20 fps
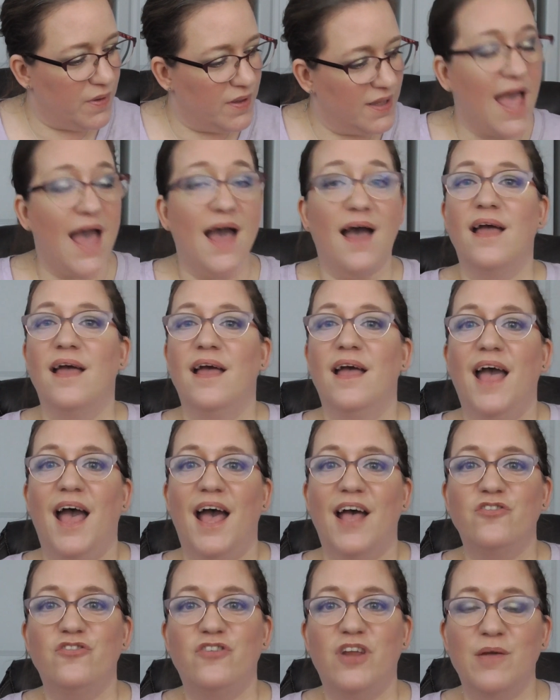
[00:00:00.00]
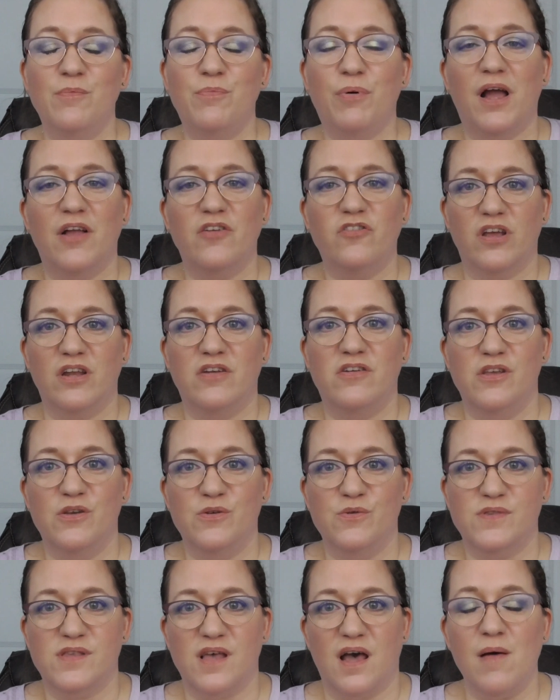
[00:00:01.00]
Yeah, hashtag
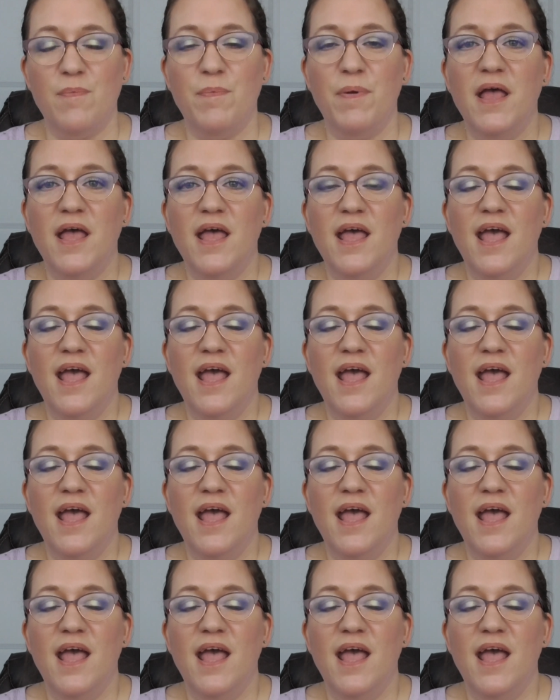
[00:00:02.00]
ProjectUseUp.